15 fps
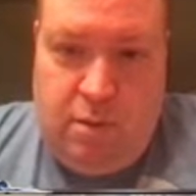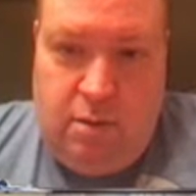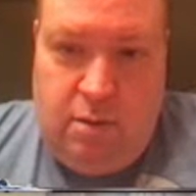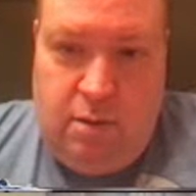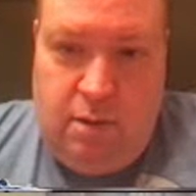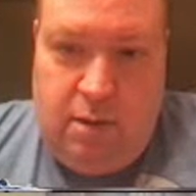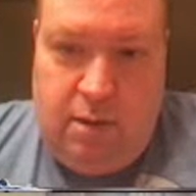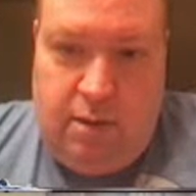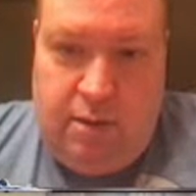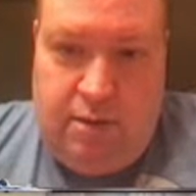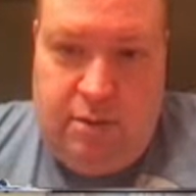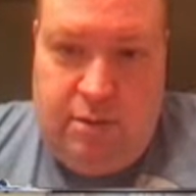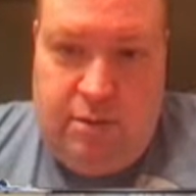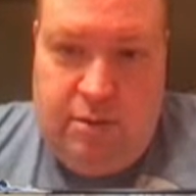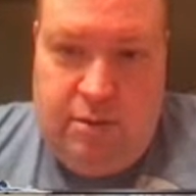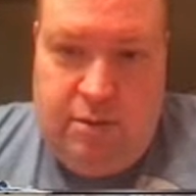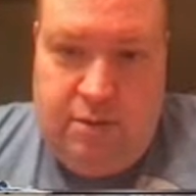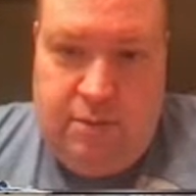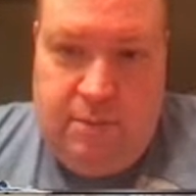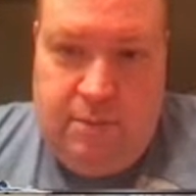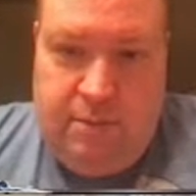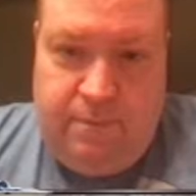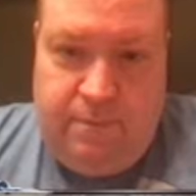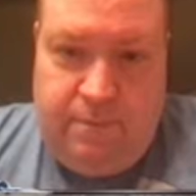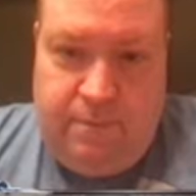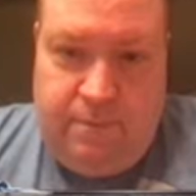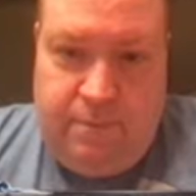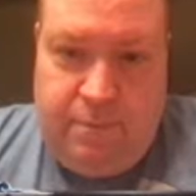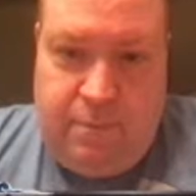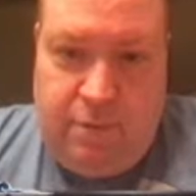His
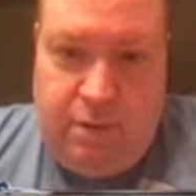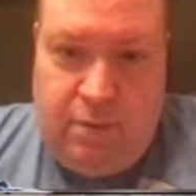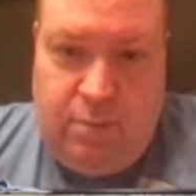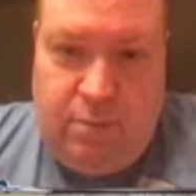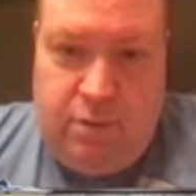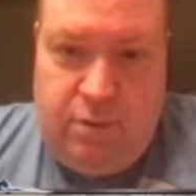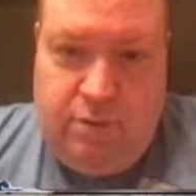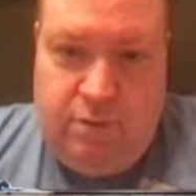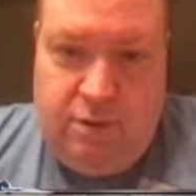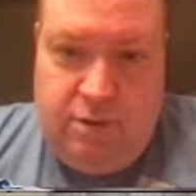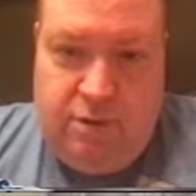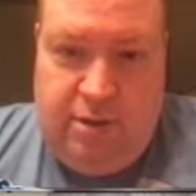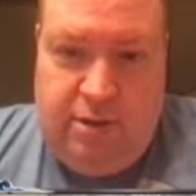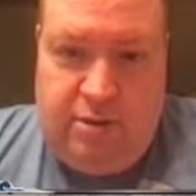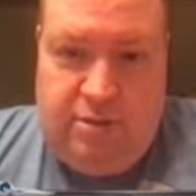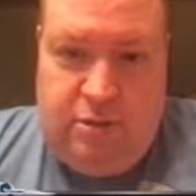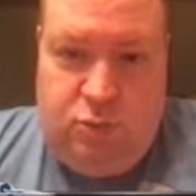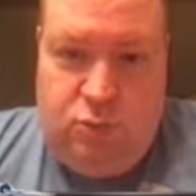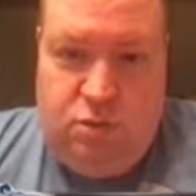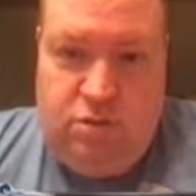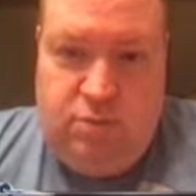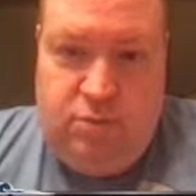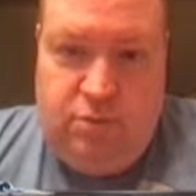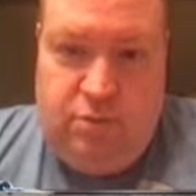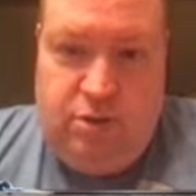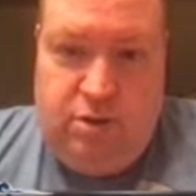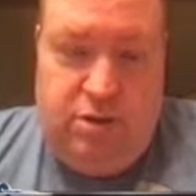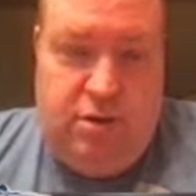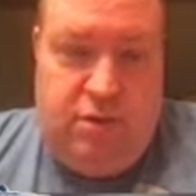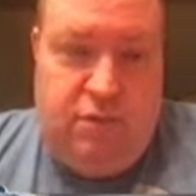ability is a once per
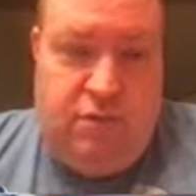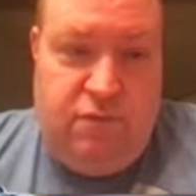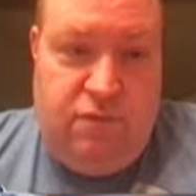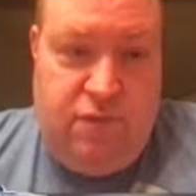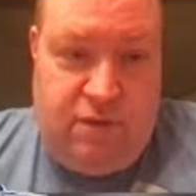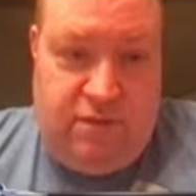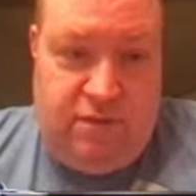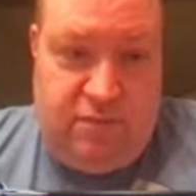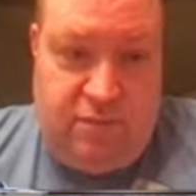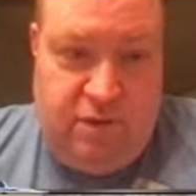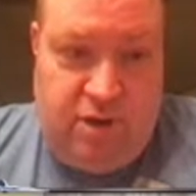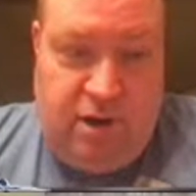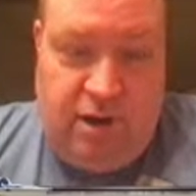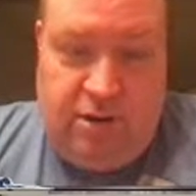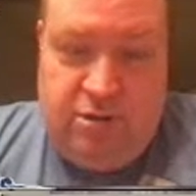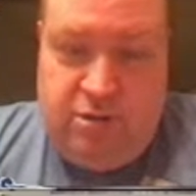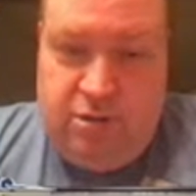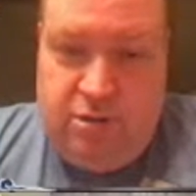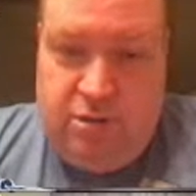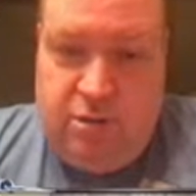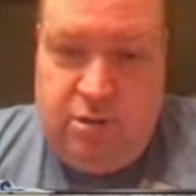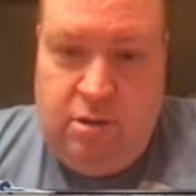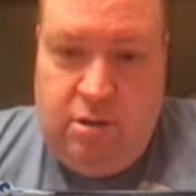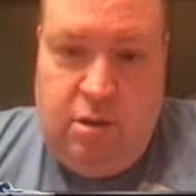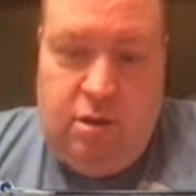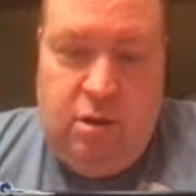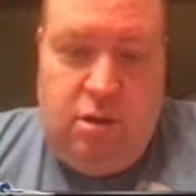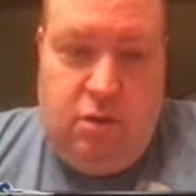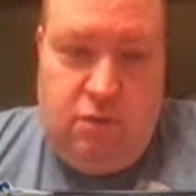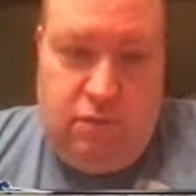turn defensive reaction.
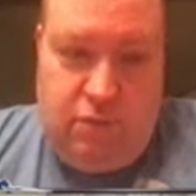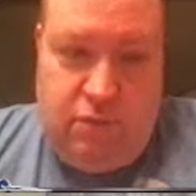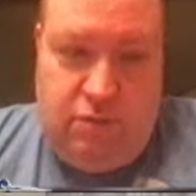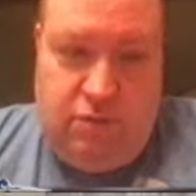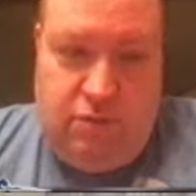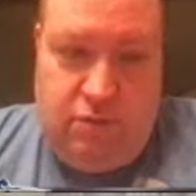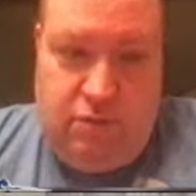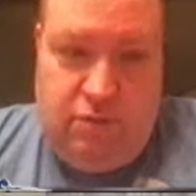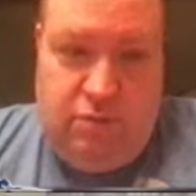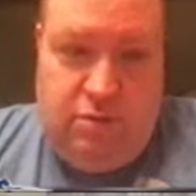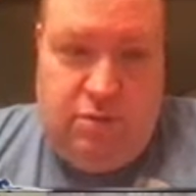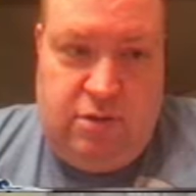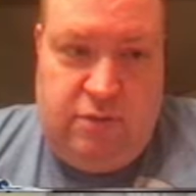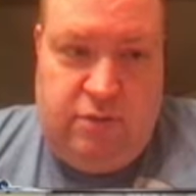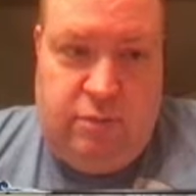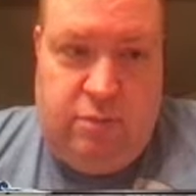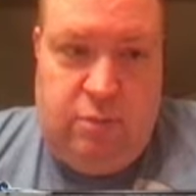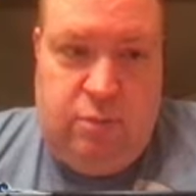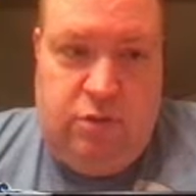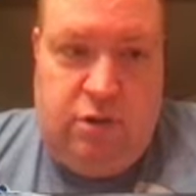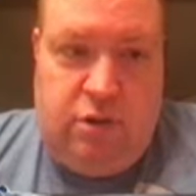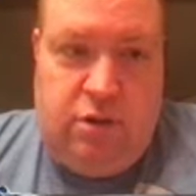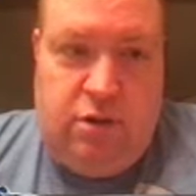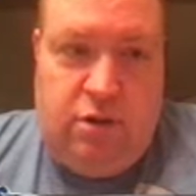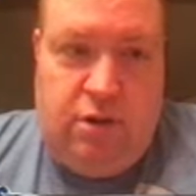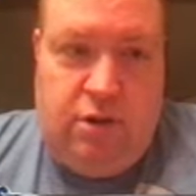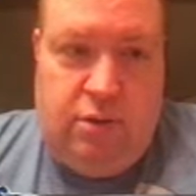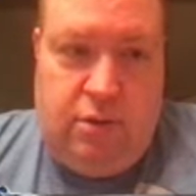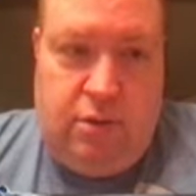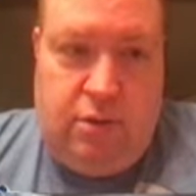First of those that's ever been printed on a
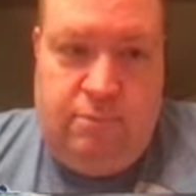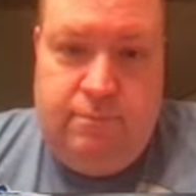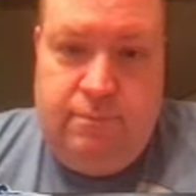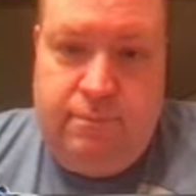hero.